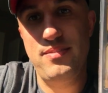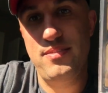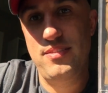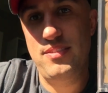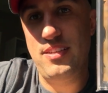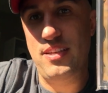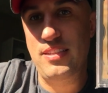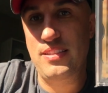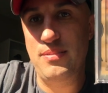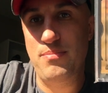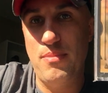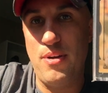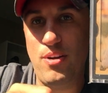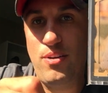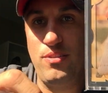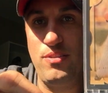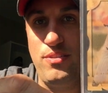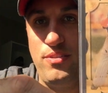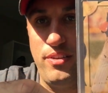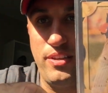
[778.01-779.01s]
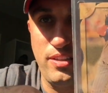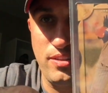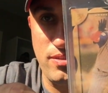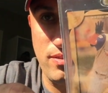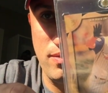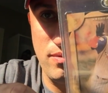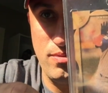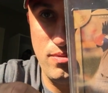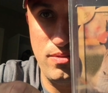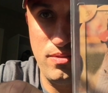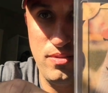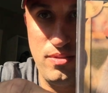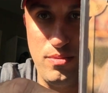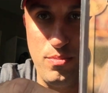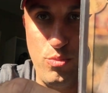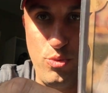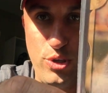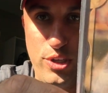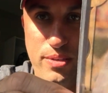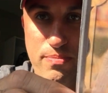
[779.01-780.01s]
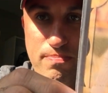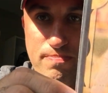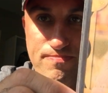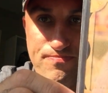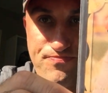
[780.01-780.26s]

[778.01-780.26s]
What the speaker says: Tugs at my heartstrings. Some wood.